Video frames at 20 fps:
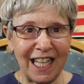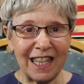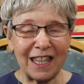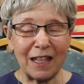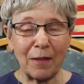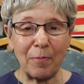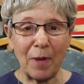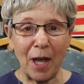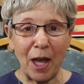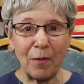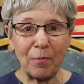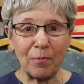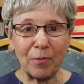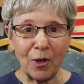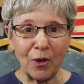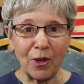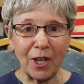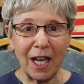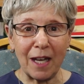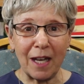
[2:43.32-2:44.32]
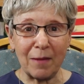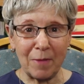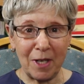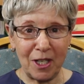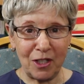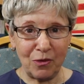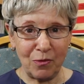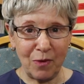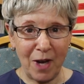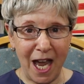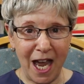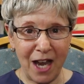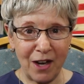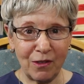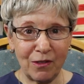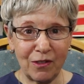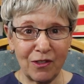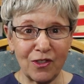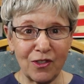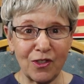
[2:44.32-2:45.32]
the belt broke on my
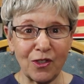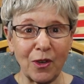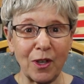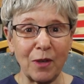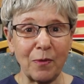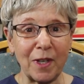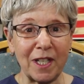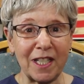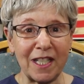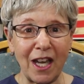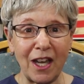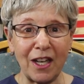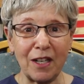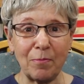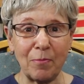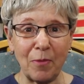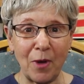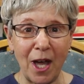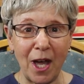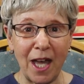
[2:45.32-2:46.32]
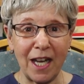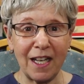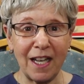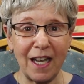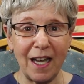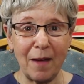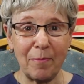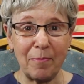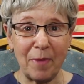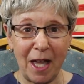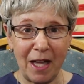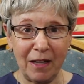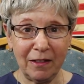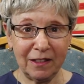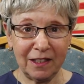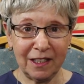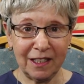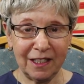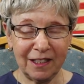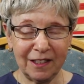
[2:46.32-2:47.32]
dryer, so he went down and bought a
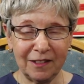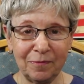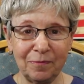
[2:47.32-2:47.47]
belt.